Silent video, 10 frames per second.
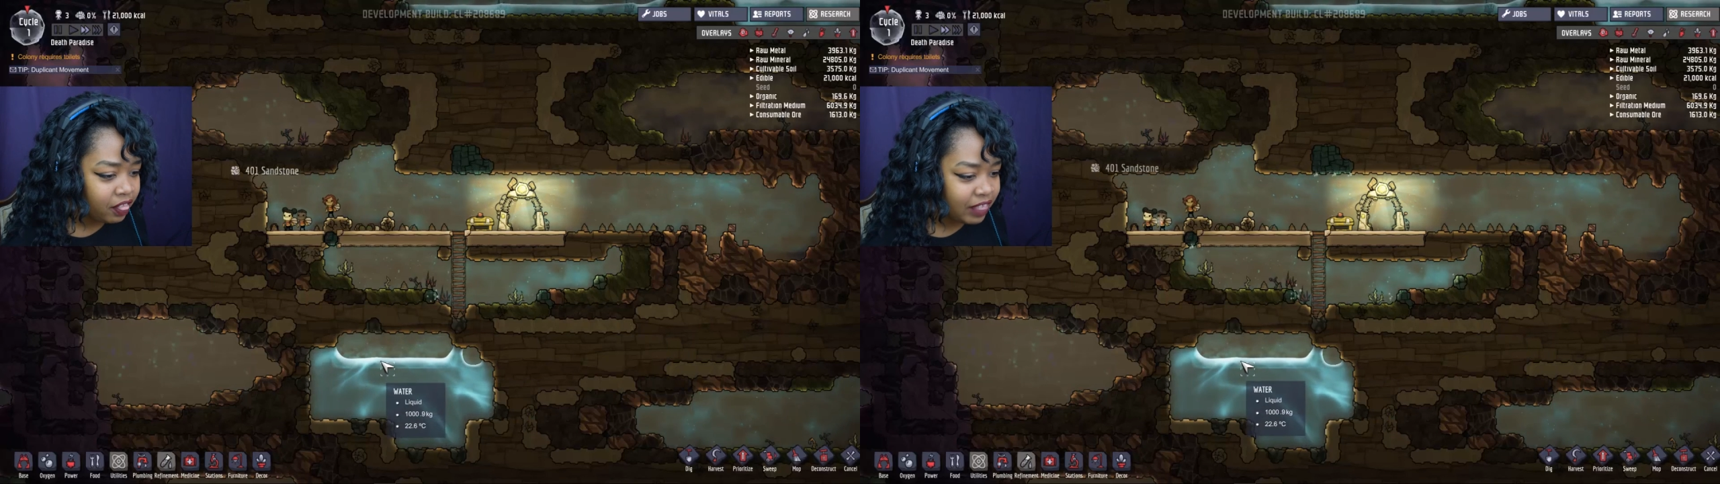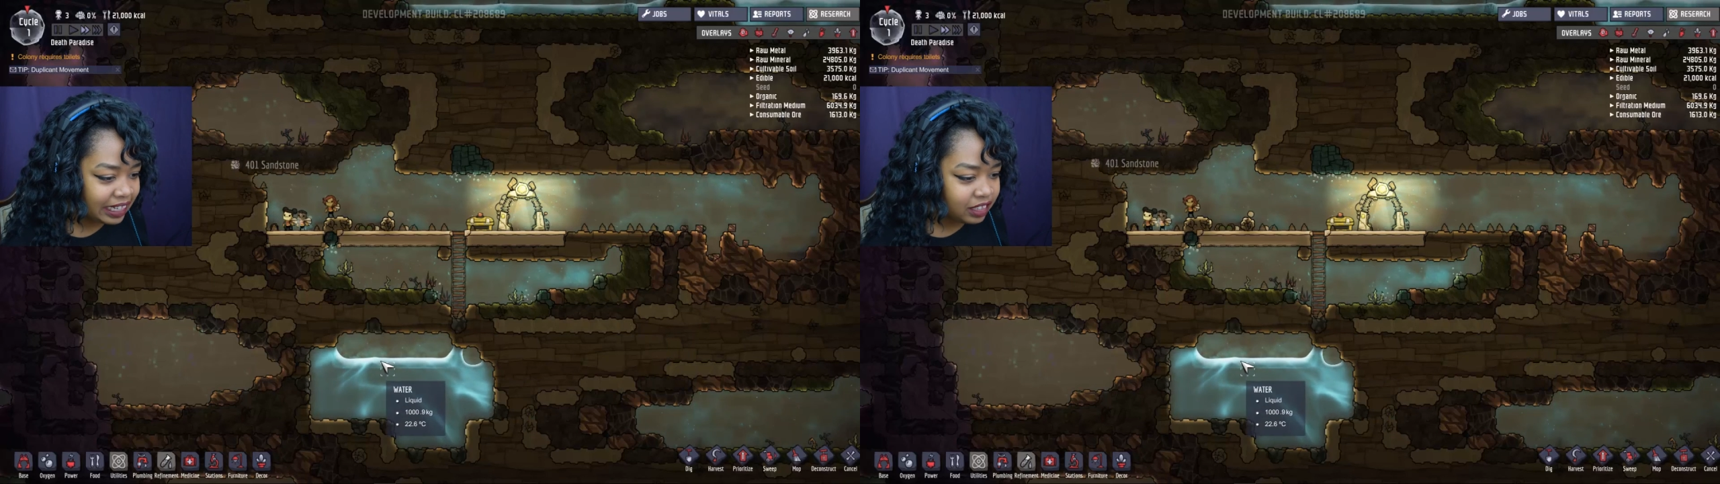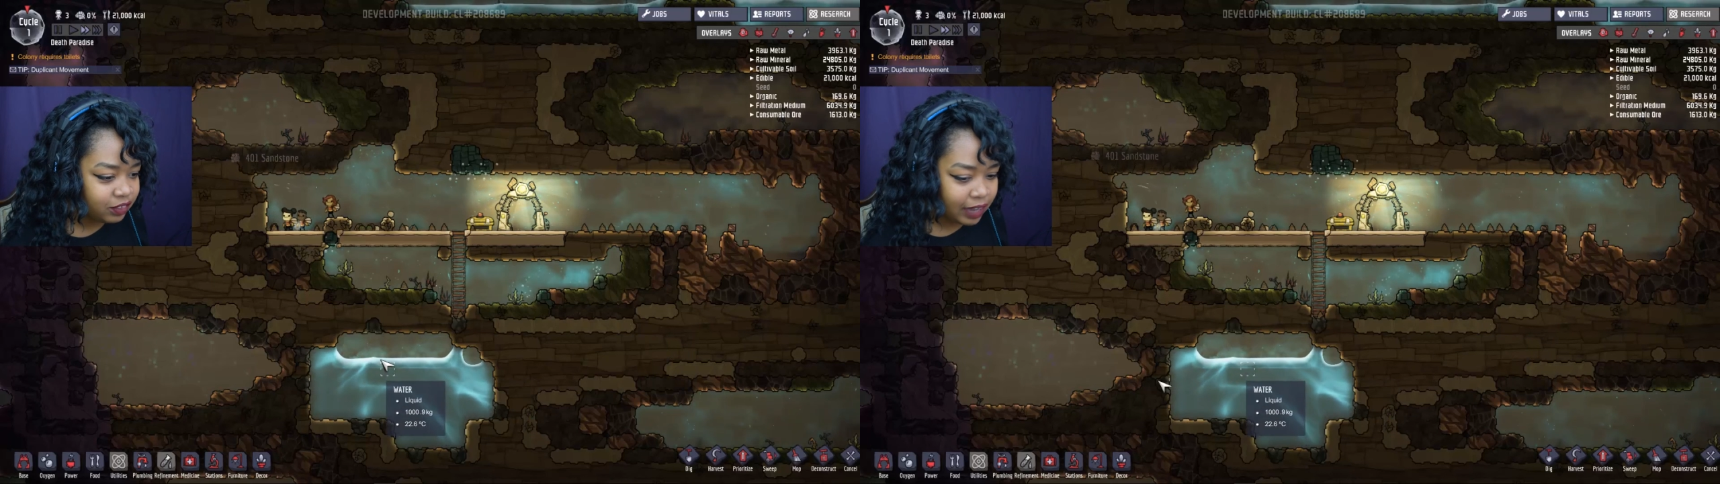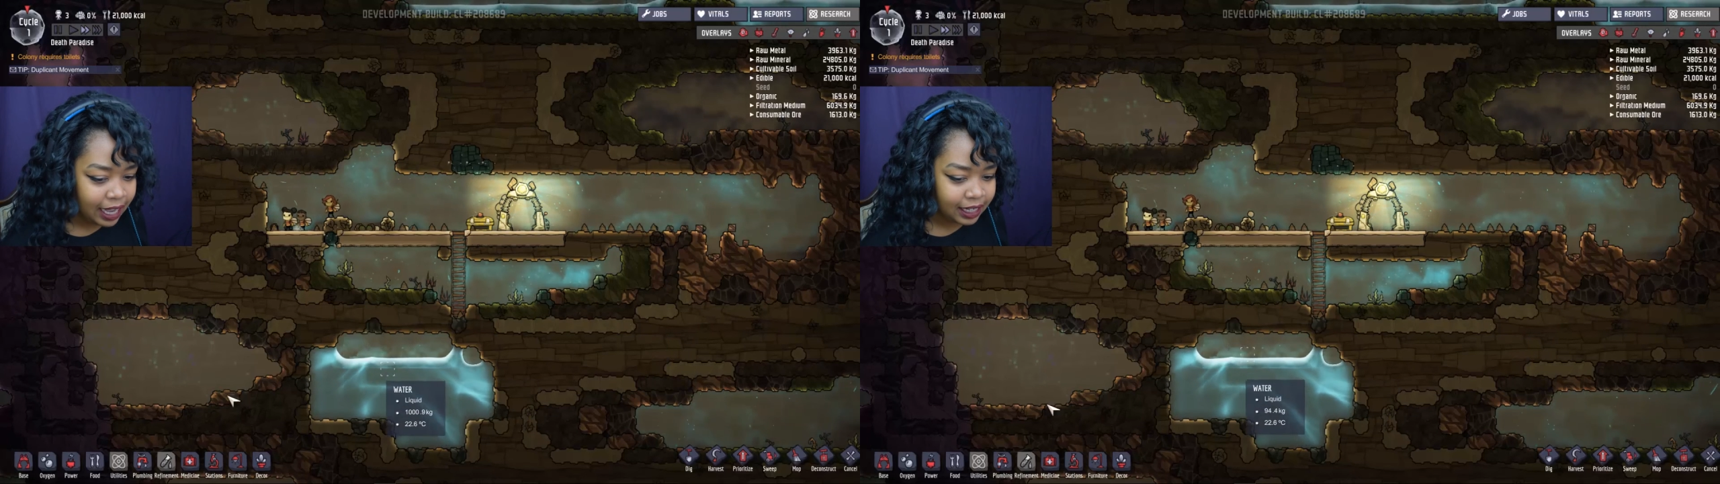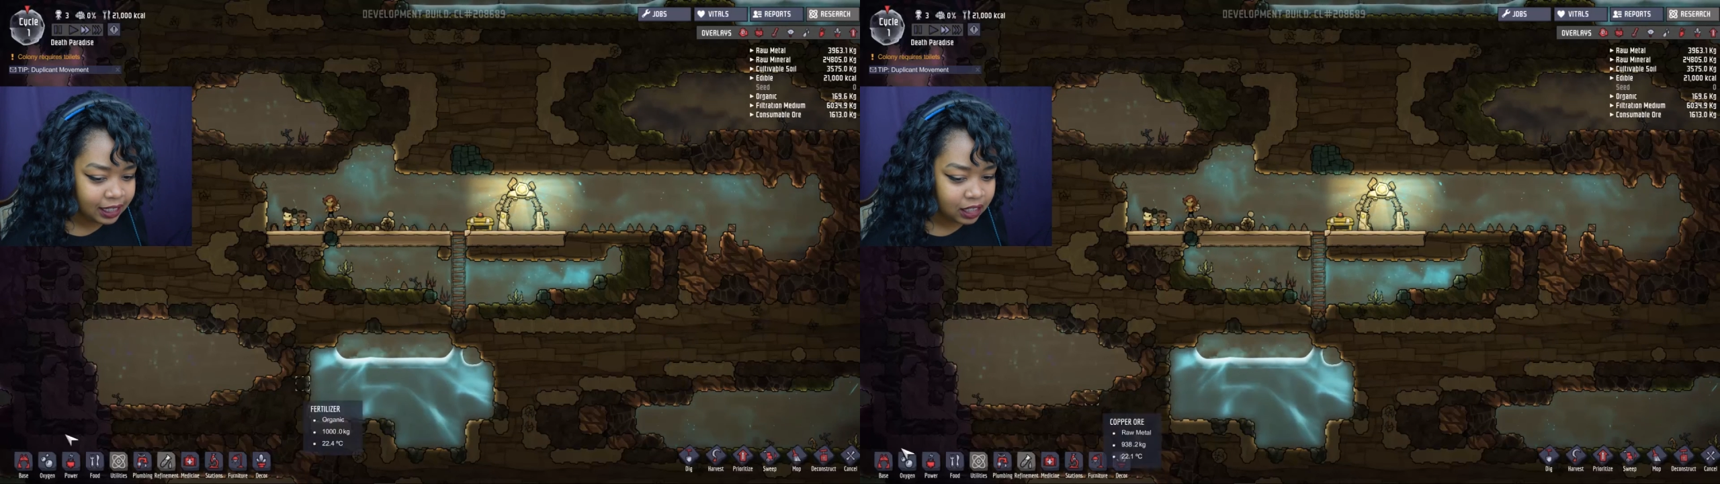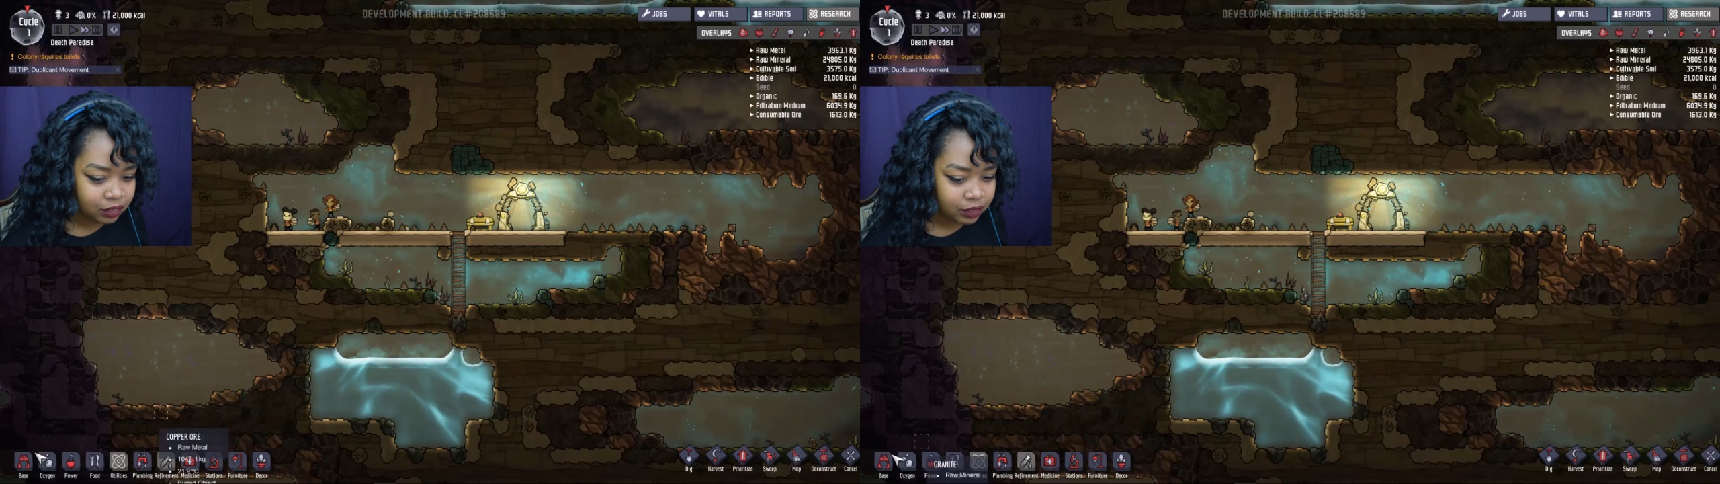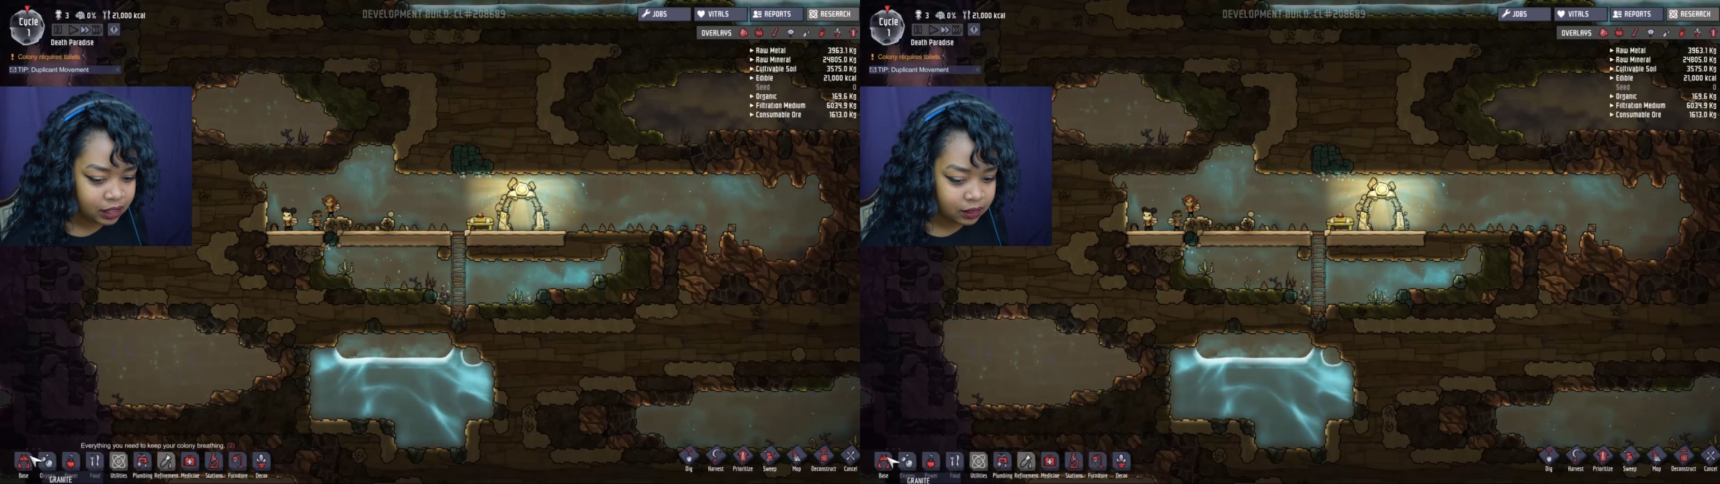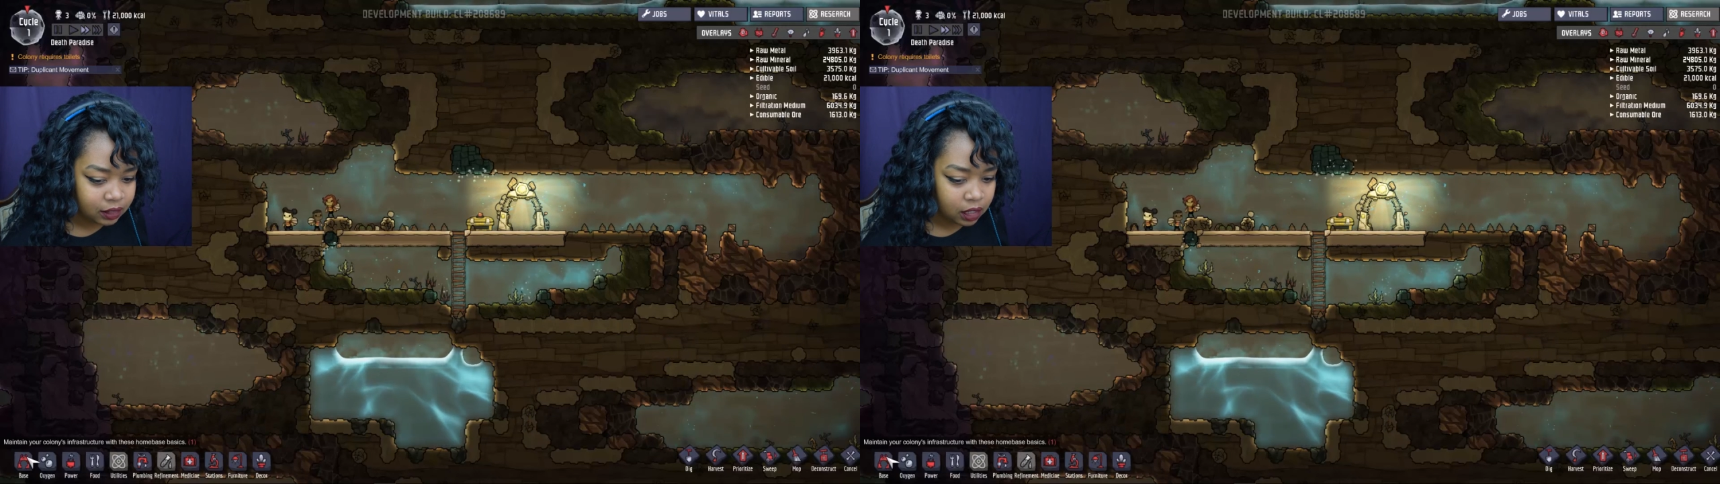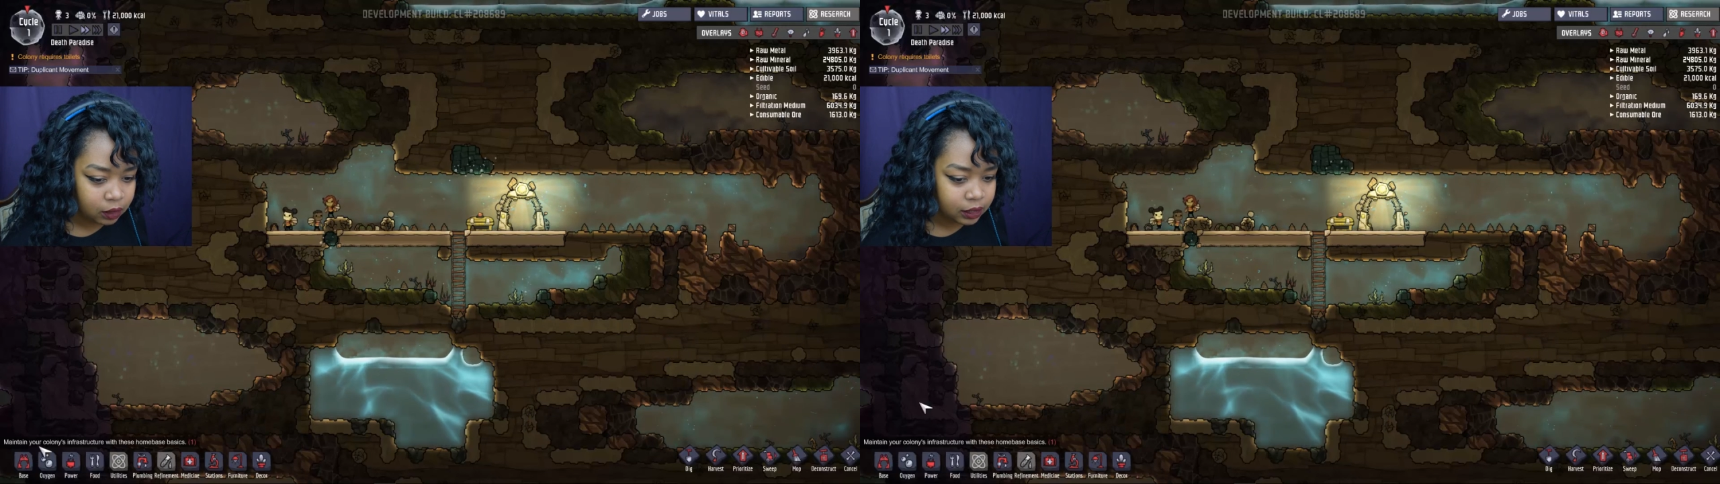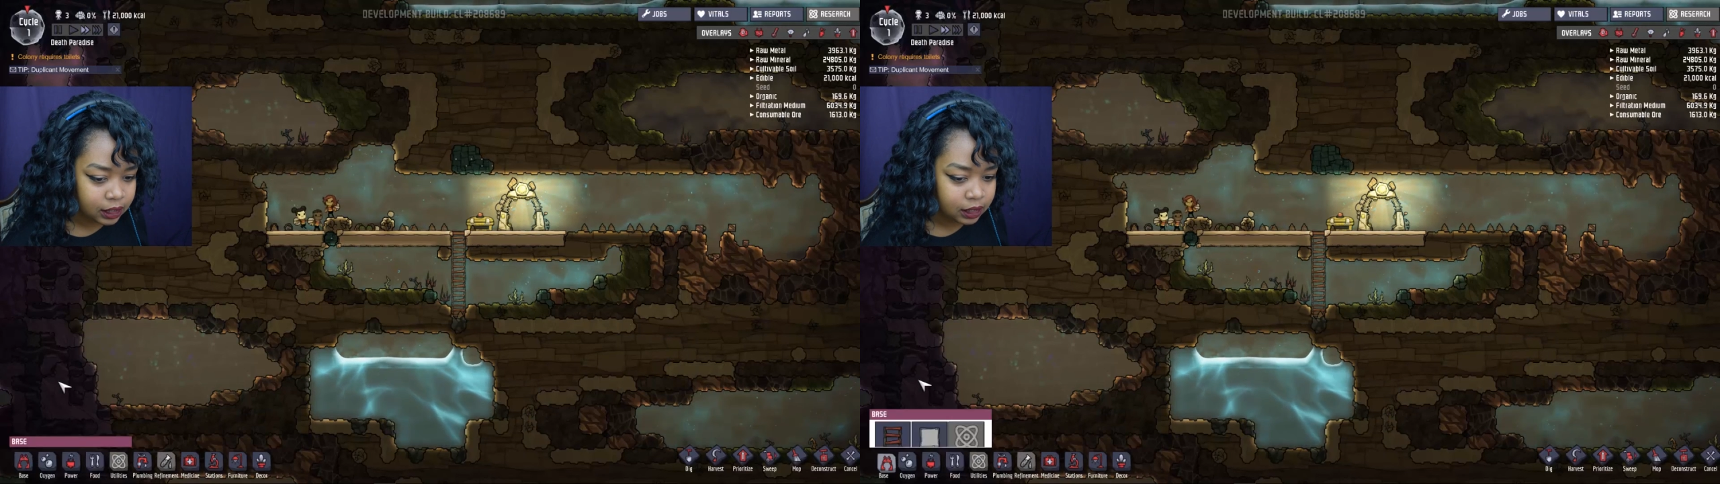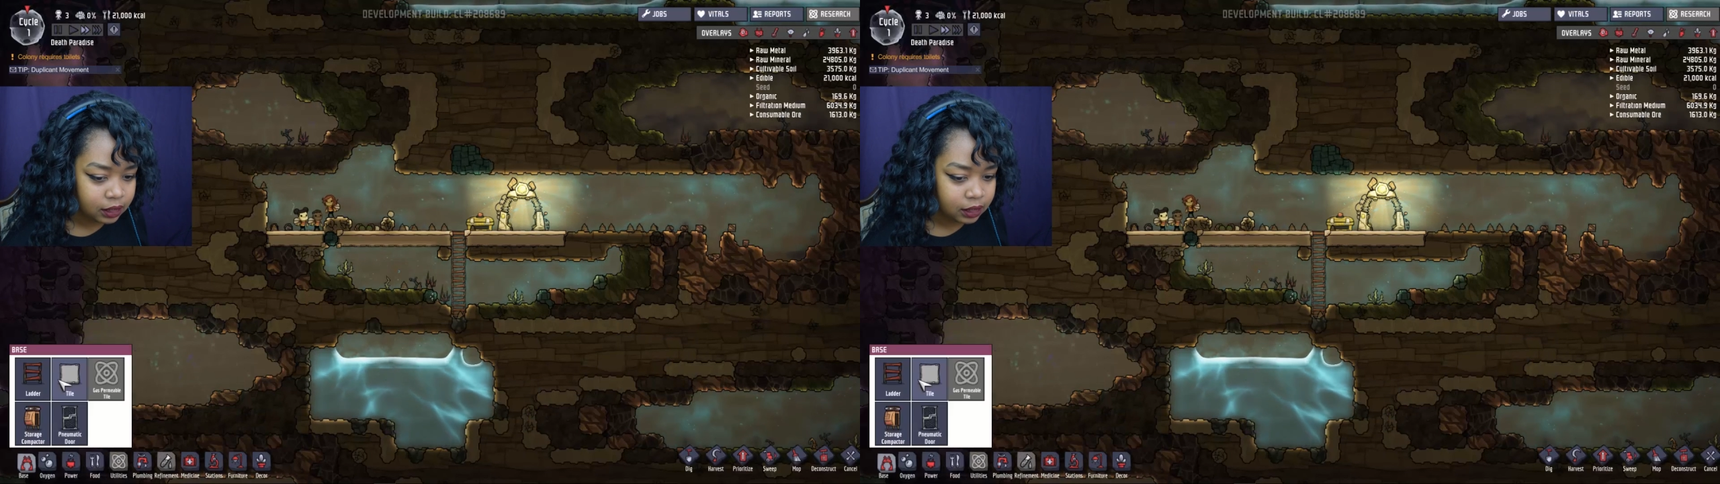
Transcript: That's fine, Clarice. Okay.